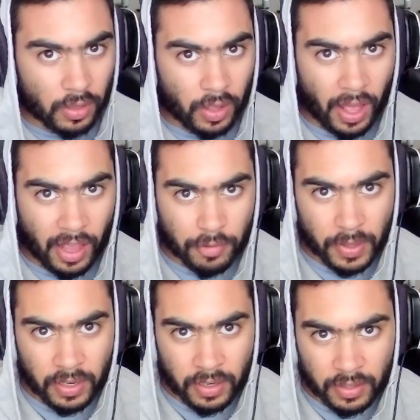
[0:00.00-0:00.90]
has
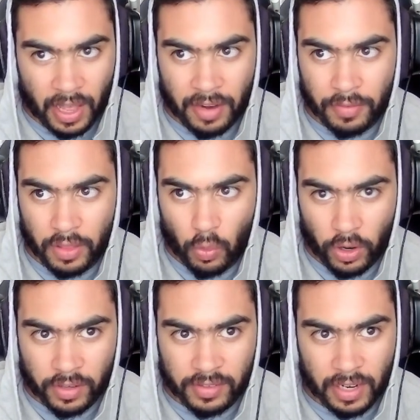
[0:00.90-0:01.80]
been kind of in the
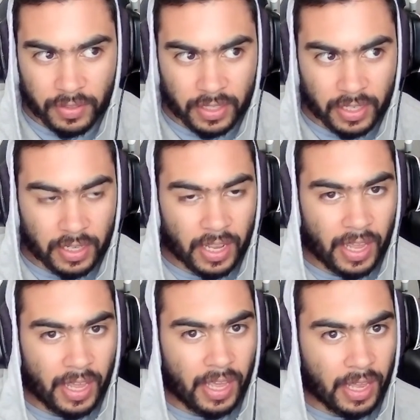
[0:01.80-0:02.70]
works and everything,
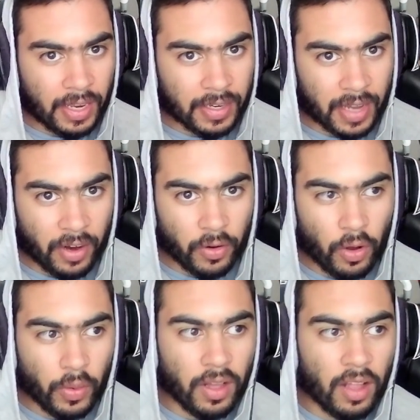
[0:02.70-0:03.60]
and I don't know
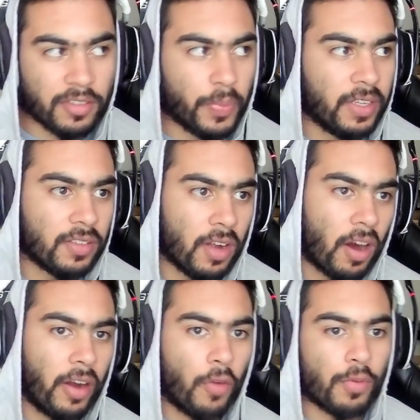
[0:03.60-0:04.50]
what y'all's opinions
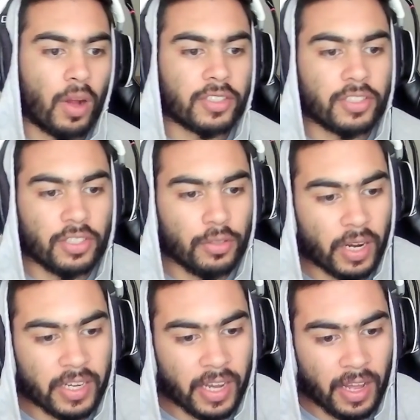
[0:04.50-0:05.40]
are on Overwatch 2
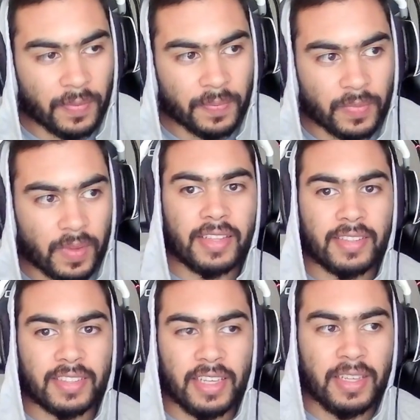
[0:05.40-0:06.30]
right now. It
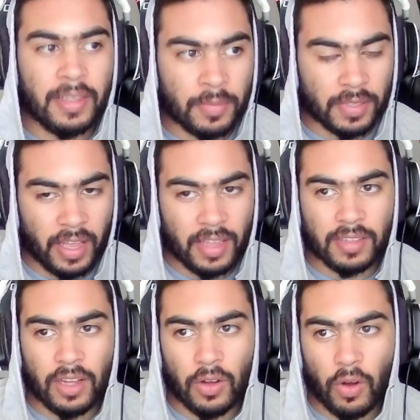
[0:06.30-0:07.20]
seems as
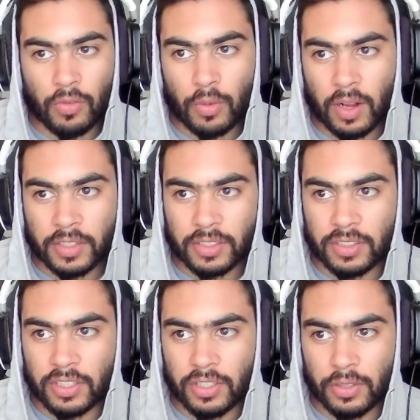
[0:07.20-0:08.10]
though Overwatch
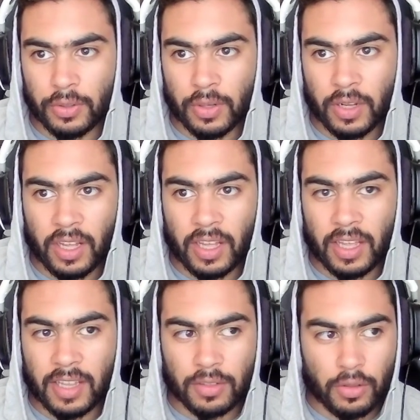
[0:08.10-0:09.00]
2
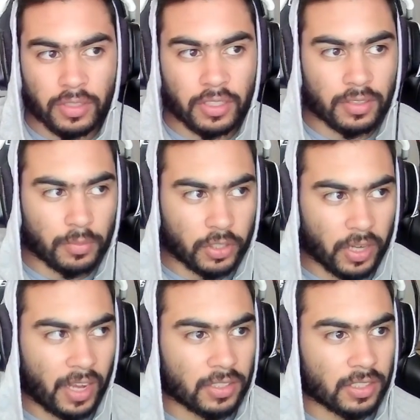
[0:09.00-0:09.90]
is losing some
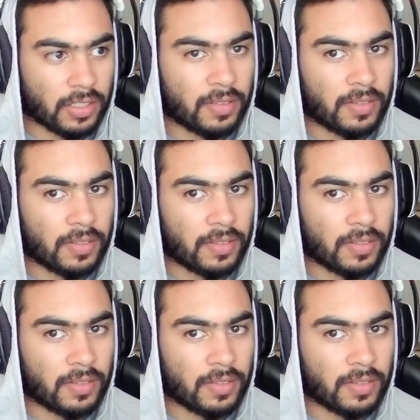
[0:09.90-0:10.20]
traction.